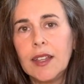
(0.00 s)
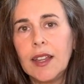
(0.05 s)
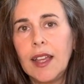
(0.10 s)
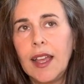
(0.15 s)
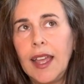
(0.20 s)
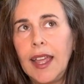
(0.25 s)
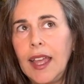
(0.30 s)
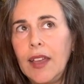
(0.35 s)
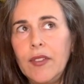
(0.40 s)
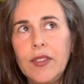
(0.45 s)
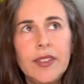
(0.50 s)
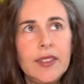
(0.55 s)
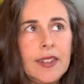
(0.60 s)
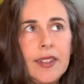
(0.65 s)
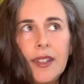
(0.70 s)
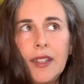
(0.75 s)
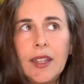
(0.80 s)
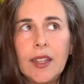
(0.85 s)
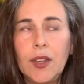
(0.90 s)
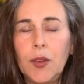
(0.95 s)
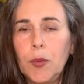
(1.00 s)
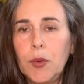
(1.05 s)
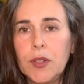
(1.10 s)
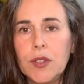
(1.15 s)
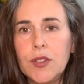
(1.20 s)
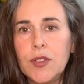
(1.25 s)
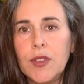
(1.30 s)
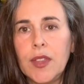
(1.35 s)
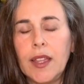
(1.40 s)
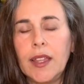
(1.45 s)
I haven't seen anyone
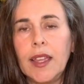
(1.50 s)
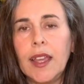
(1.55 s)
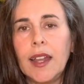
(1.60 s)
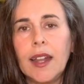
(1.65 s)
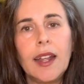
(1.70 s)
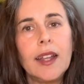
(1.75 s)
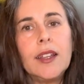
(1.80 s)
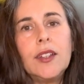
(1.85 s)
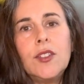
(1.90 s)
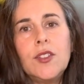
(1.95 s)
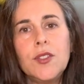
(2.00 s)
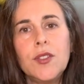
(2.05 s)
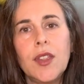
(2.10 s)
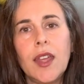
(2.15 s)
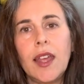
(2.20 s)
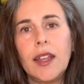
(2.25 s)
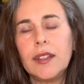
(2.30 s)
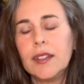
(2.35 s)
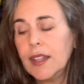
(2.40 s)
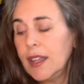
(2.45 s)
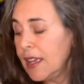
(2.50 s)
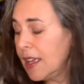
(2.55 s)
do that yet. I could do that.